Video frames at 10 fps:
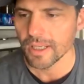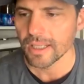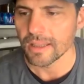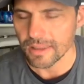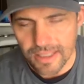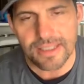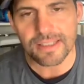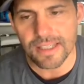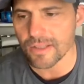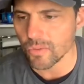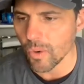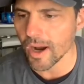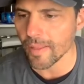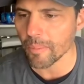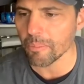This is
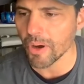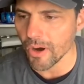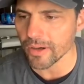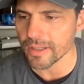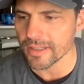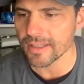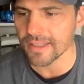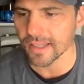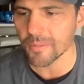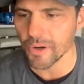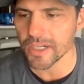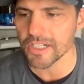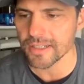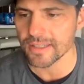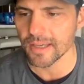where the parties and
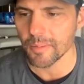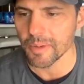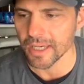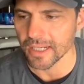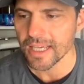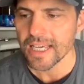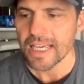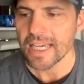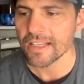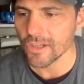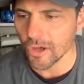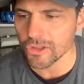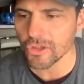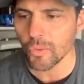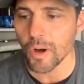celebrations come in. It is
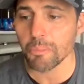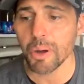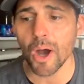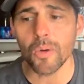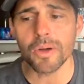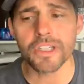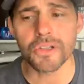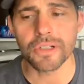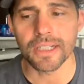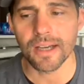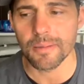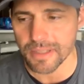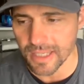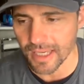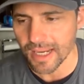also where poetry comes
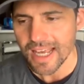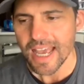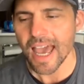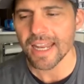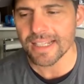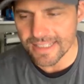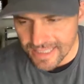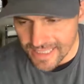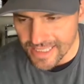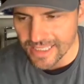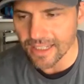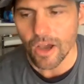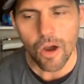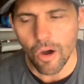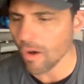in, and indeed,
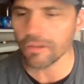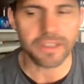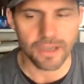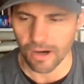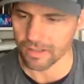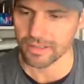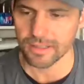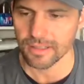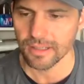all the arts.